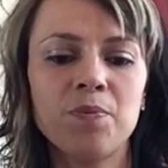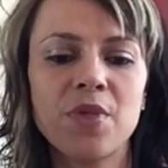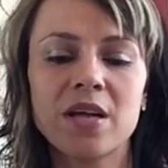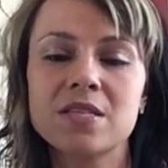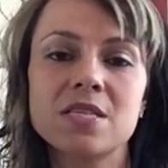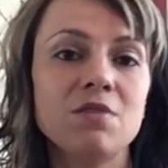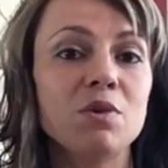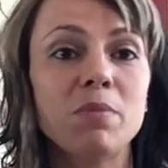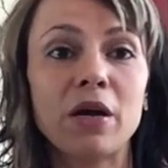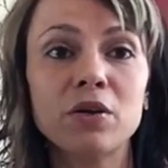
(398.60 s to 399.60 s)
that's
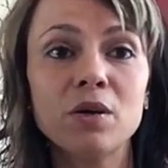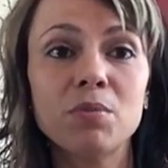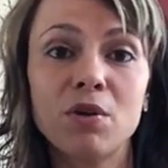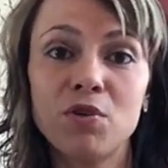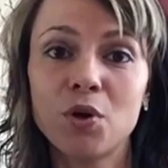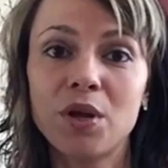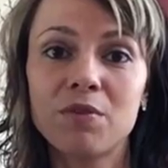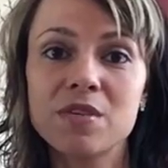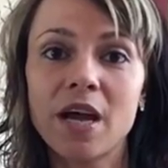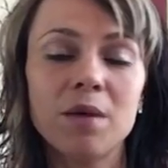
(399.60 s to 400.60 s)
even better. But if you don't
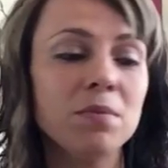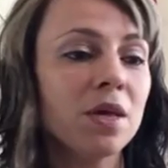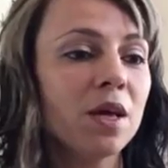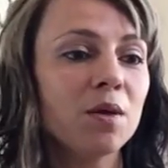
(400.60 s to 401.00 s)
have time,